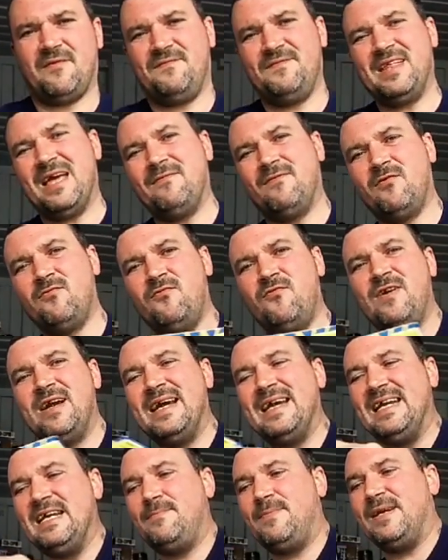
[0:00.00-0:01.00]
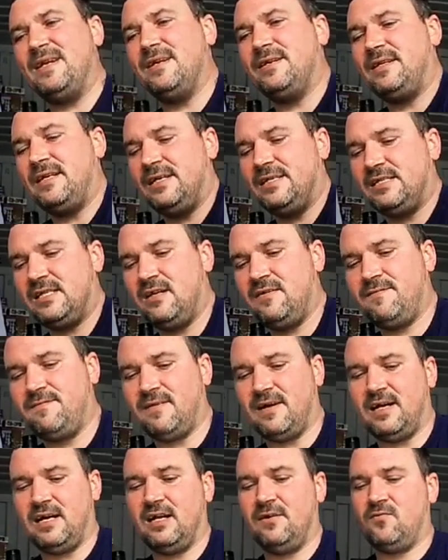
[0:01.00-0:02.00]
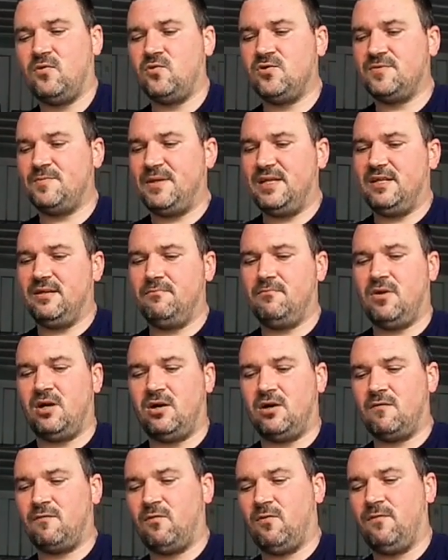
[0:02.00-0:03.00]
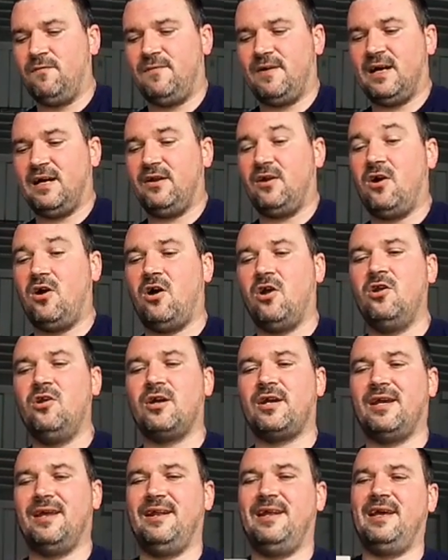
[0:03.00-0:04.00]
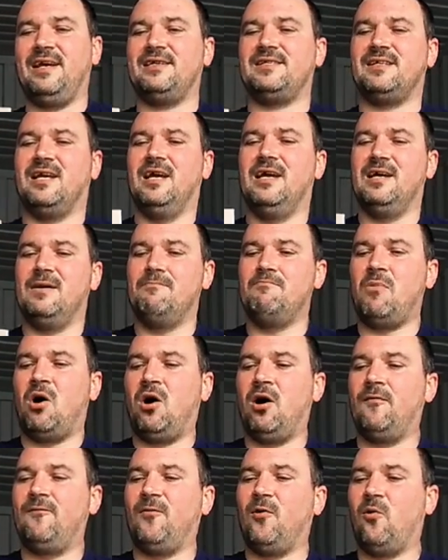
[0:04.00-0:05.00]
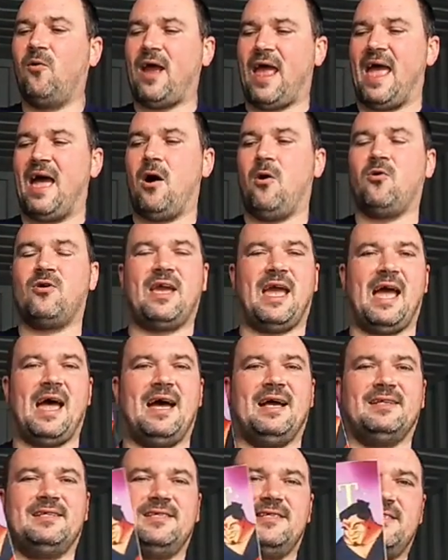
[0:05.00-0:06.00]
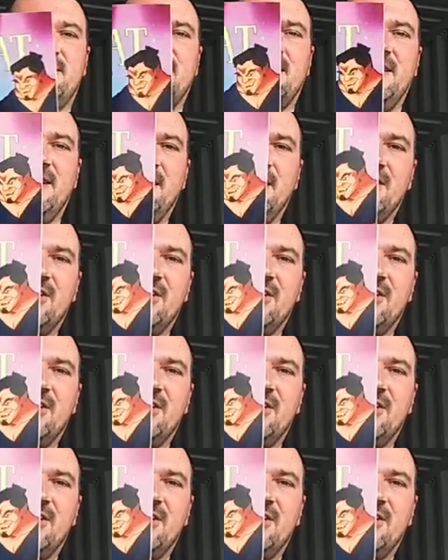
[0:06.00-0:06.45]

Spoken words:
I've never really been a DC fan, I've always been a Marvel fan. Oh, look at this. Marvel Hellcats.